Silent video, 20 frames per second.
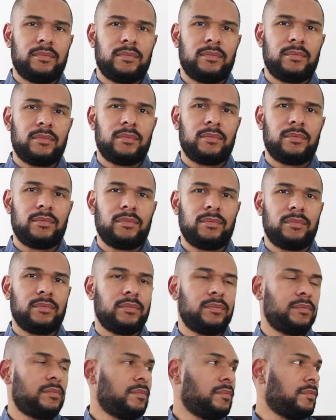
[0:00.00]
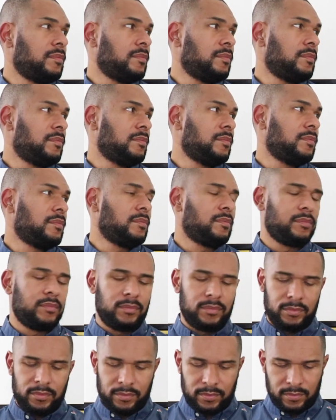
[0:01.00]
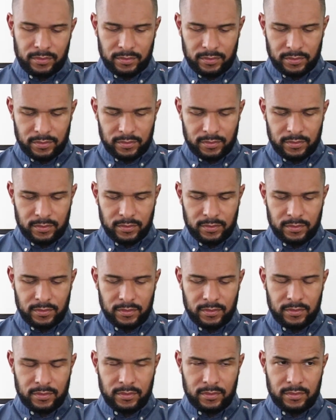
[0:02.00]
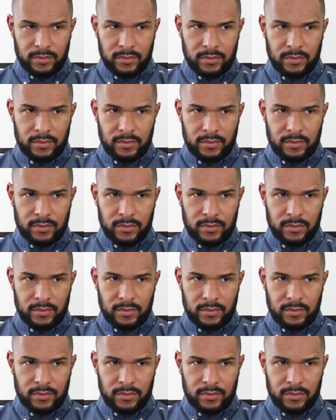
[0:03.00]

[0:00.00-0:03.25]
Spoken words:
No words are spoken by the person on screen.